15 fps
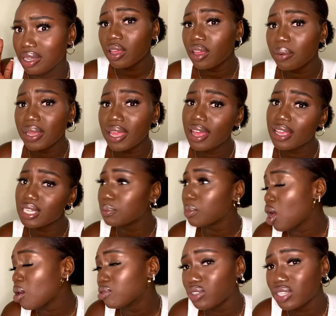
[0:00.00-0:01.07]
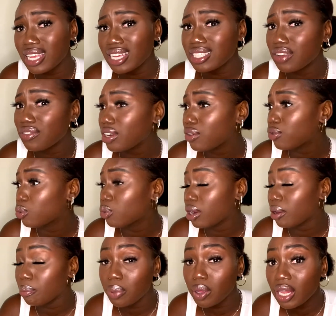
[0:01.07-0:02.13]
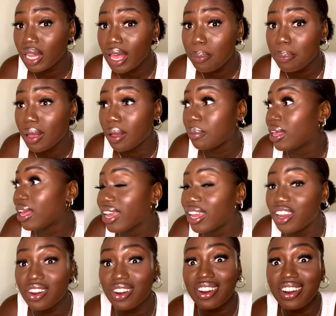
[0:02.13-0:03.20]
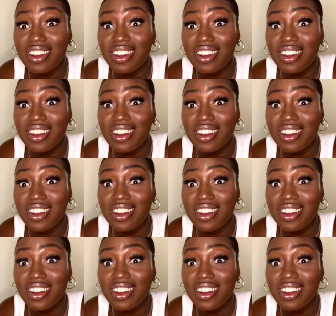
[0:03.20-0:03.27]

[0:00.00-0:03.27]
Gonna be at his mom's for Thanksgiving if you wanna pull up. I'm like, girl.